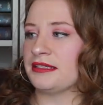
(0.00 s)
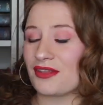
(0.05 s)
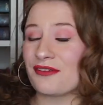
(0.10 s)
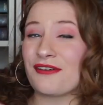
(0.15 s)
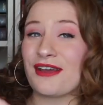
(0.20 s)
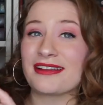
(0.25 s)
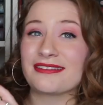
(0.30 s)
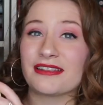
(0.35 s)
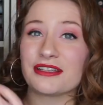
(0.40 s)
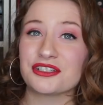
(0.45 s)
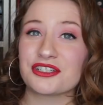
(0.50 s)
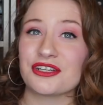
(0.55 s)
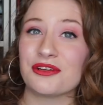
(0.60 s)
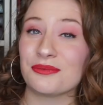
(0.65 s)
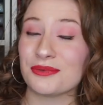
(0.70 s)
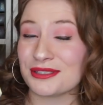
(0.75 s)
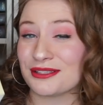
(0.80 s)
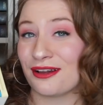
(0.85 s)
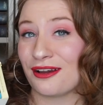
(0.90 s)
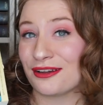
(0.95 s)
the fact that she
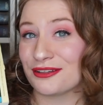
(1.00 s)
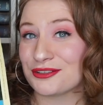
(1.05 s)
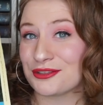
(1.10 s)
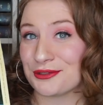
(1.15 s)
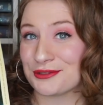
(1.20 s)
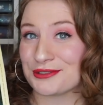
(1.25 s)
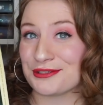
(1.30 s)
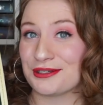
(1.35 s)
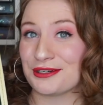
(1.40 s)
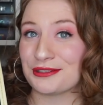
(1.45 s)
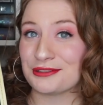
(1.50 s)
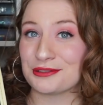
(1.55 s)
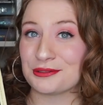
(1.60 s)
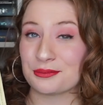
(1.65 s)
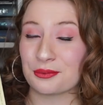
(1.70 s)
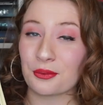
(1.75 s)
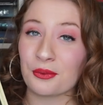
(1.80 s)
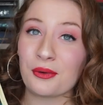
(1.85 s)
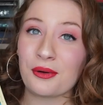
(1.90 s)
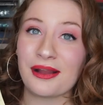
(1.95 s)
was not chosen to
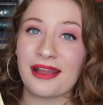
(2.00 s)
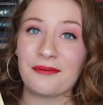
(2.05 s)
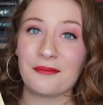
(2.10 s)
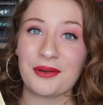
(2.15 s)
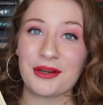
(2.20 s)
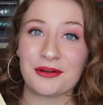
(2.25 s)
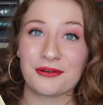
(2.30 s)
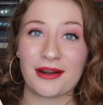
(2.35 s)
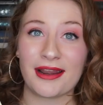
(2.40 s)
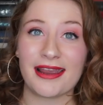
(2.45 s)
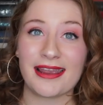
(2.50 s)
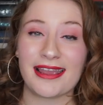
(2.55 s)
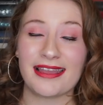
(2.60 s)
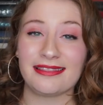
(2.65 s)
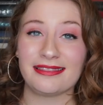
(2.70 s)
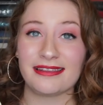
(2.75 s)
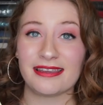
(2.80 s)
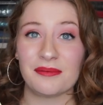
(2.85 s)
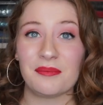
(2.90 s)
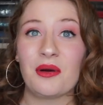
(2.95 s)
rule, and when Gray
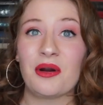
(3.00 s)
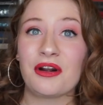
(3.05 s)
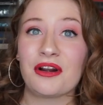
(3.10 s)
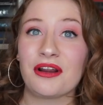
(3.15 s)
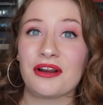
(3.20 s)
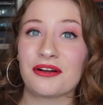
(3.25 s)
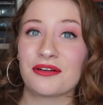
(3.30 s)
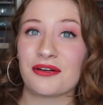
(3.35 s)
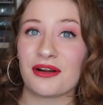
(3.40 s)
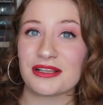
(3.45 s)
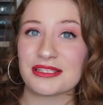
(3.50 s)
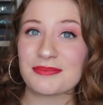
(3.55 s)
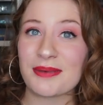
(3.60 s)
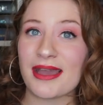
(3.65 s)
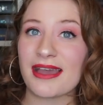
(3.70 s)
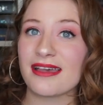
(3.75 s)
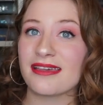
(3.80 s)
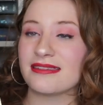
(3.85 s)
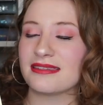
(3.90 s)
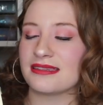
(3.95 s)
and Leah Mara cross
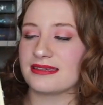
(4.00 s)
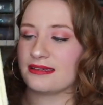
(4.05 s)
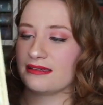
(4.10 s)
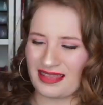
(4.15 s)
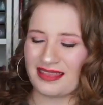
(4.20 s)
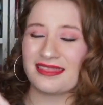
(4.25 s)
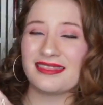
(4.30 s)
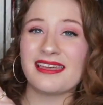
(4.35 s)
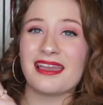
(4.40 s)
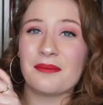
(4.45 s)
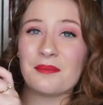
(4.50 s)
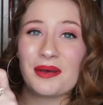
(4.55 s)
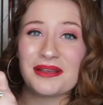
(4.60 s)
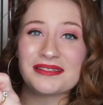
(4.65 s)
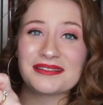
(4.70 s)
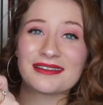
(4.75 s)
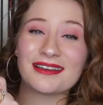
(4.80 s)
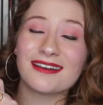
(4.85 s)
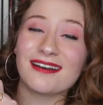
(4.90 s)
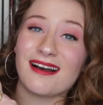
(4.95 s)
paths, they
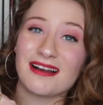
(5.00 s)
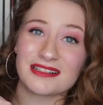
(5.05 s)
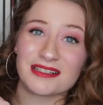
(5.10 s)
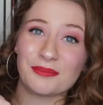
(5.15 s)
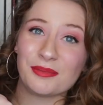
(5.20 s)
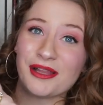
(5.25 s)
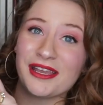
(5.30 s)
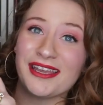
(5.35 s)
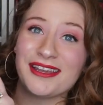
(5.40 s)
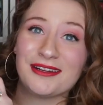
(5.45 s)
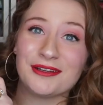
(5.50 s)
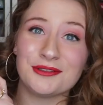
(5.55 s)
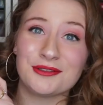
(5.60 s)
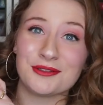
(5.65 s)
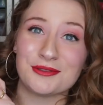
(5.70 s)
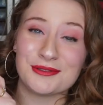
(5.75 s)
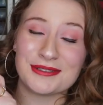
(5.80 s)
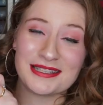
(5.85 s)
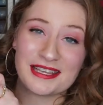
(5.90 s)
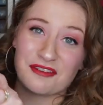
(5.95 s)
must concoct a plan
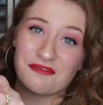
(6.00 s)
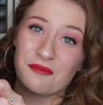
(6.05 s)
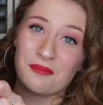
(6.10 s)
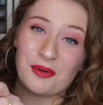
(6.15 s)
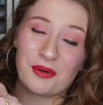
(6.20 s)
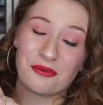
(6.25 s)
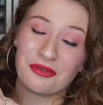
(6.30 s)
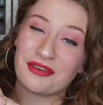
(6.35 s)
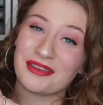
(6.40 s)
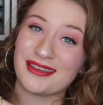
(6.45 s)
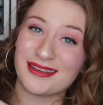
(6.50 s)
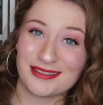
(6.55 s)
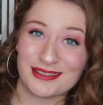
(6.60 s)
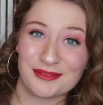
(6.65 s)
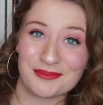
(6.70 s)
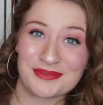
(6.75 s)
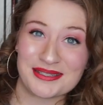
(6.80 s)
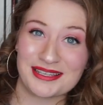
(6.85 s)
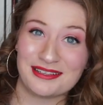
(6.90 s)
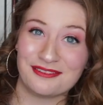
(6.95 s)
to save both kingdoms